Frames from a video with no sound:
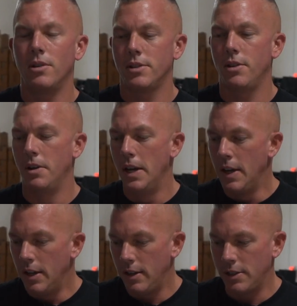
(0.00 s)
So
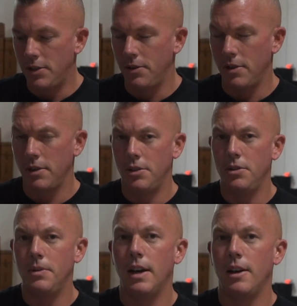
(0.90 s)
yes, you could
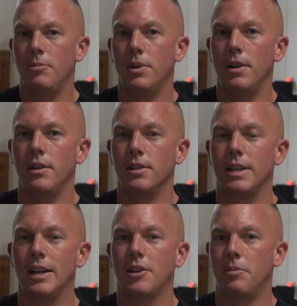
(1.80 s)
do that, but it's
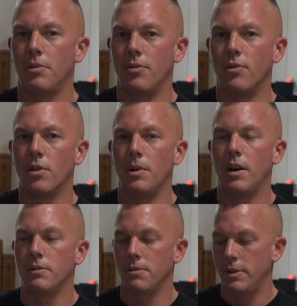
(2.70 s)
not going to perform
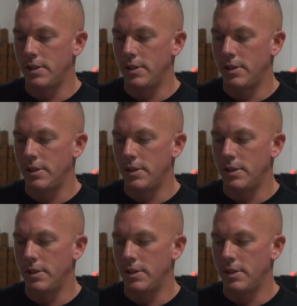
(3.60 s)
optimally.